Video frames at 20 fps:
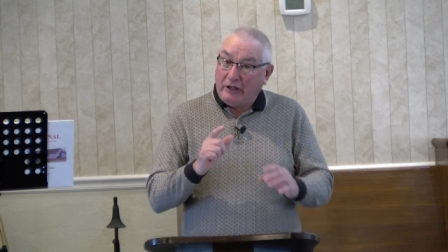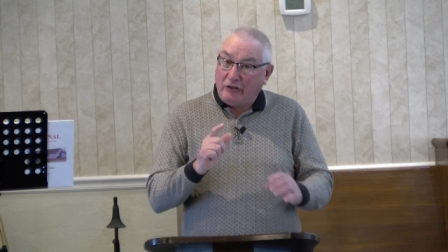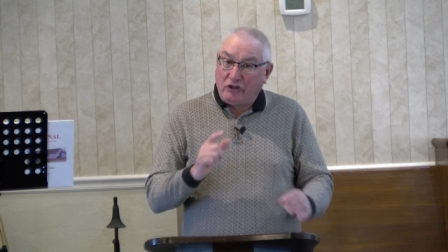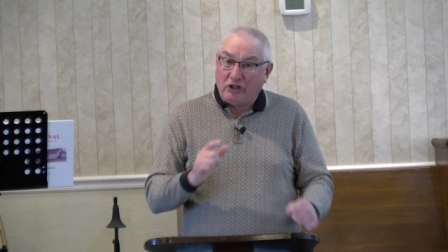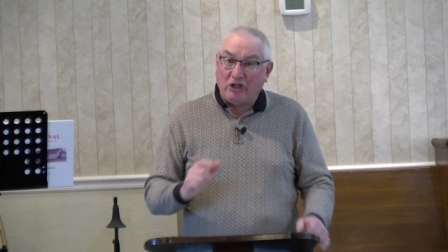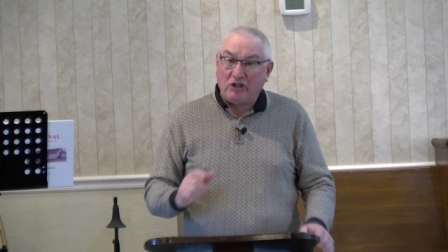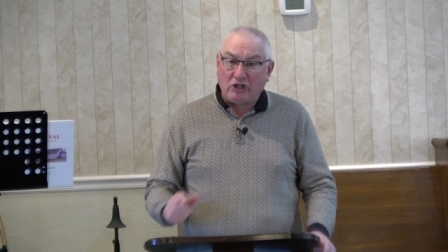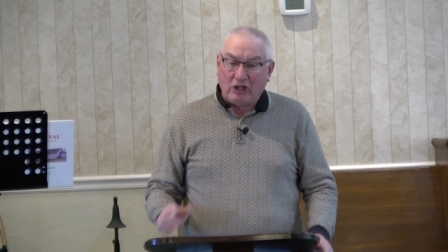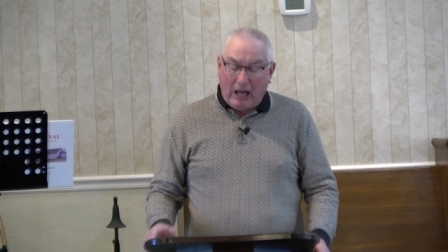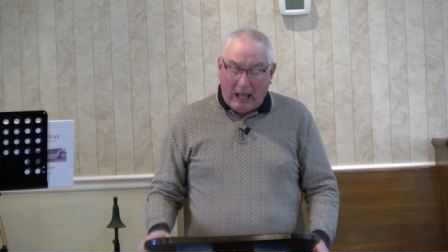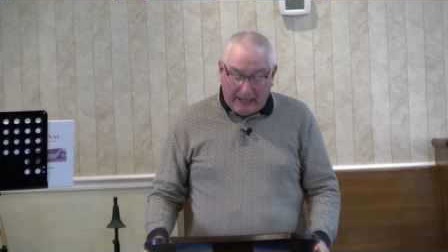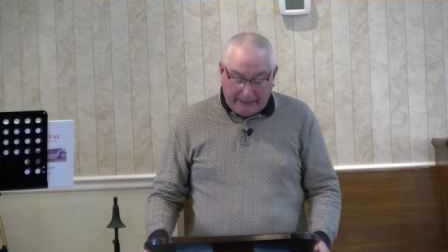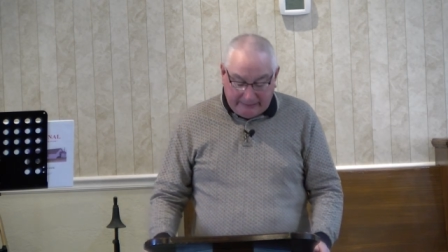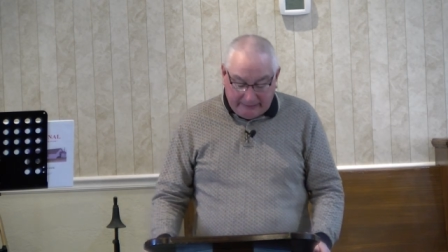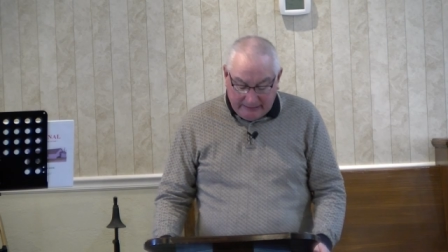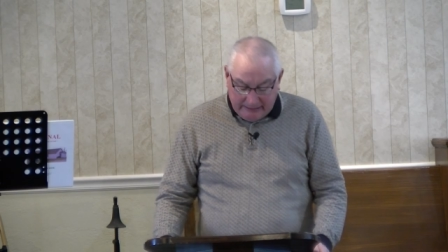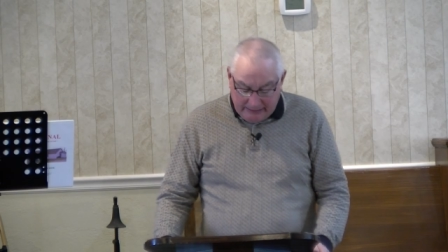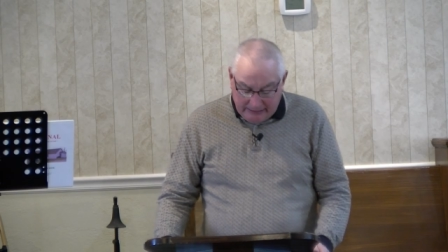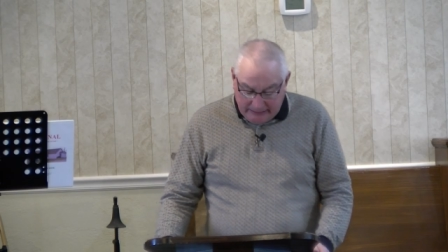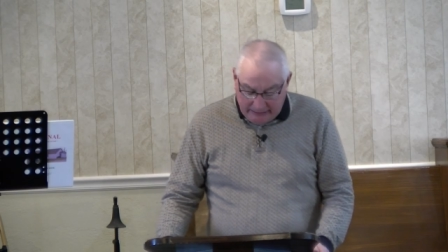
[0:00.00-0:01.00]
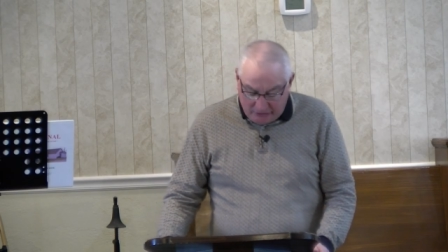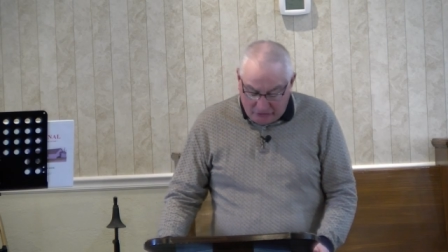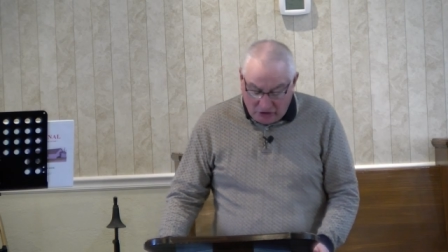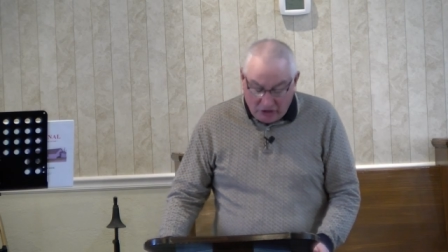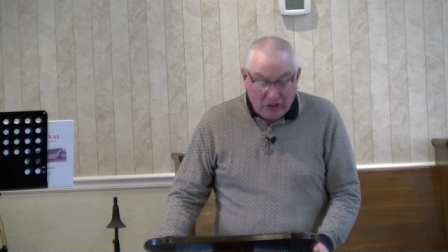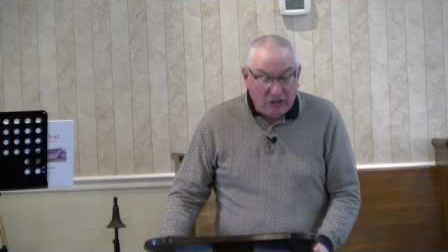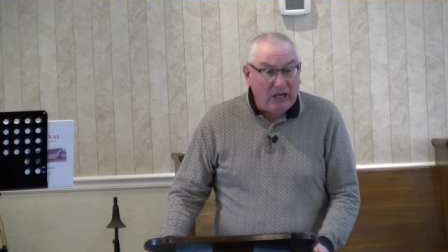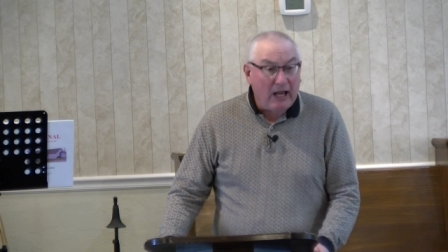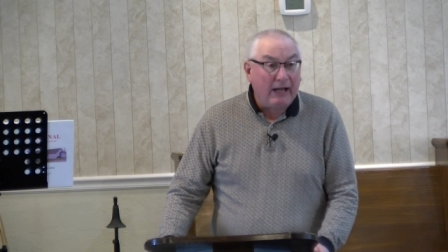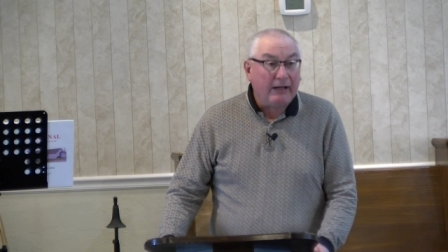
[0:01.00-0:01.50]
It's just like it's
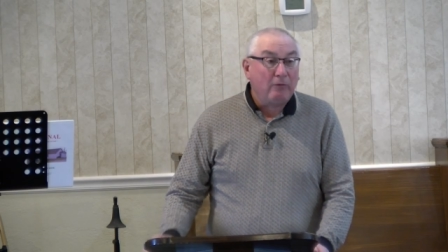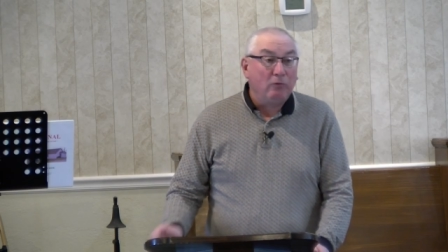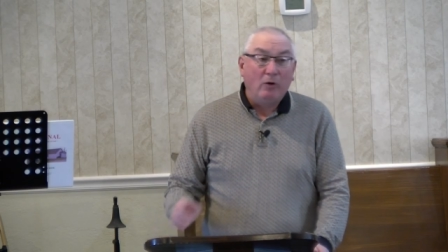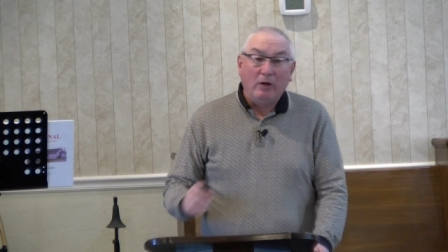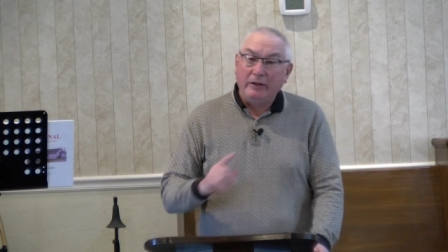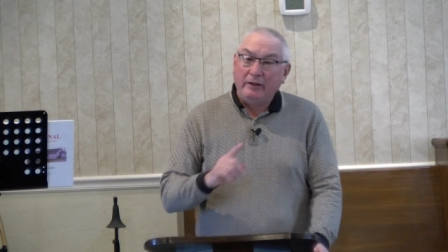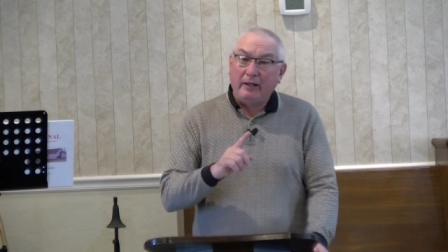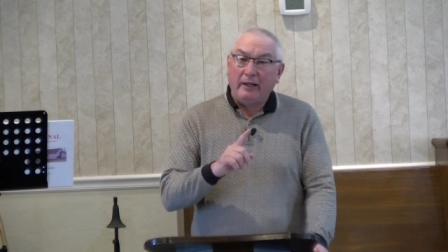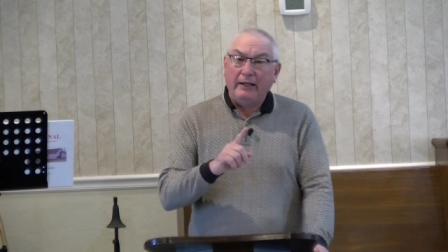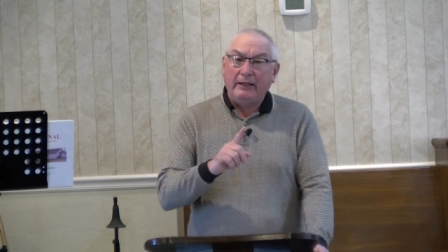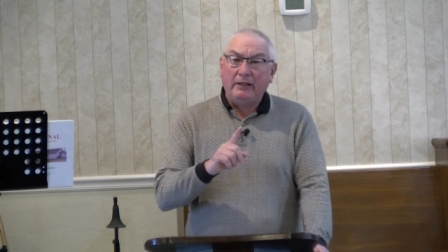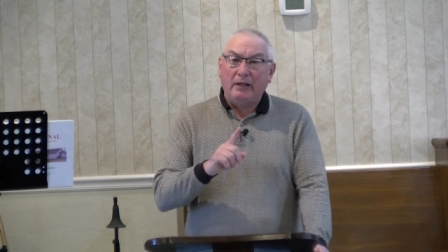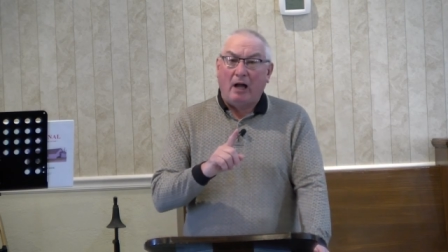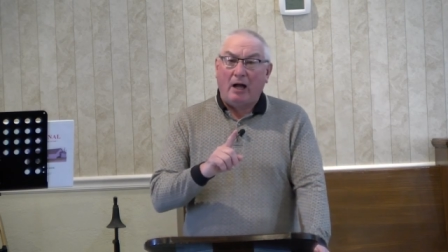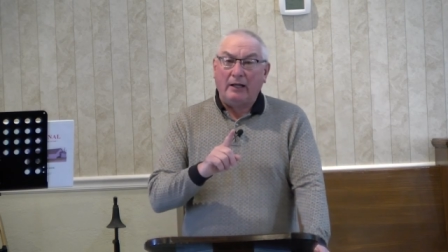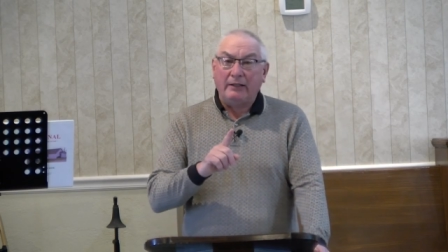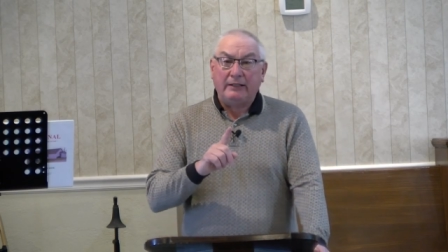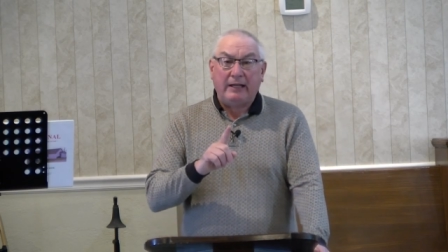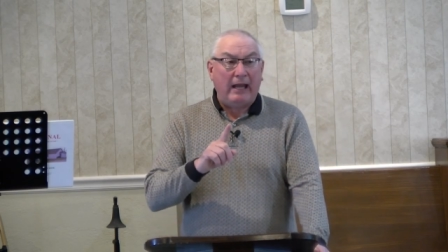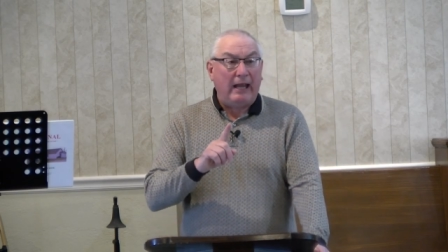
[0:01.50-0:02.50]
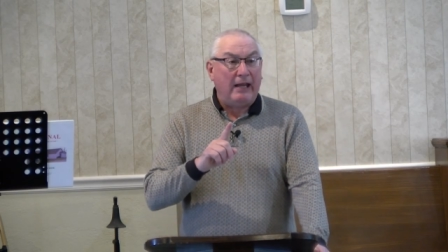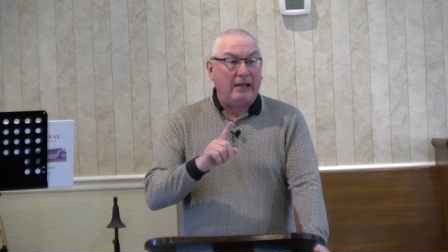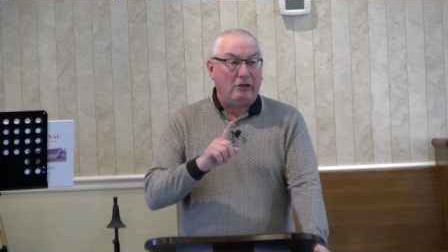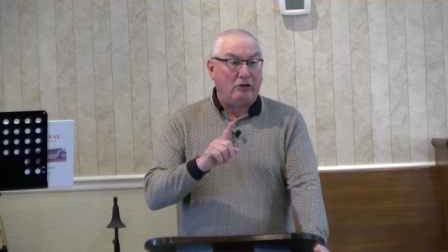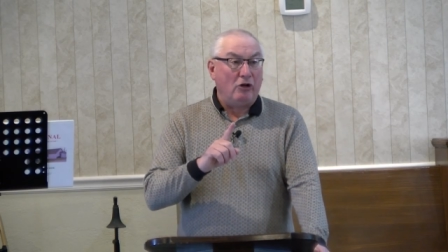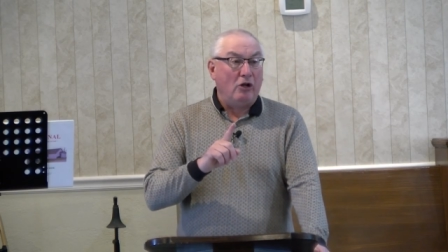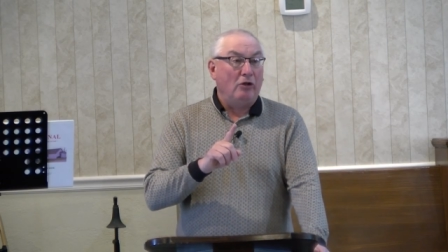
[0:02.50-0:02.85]
just like one thing God can't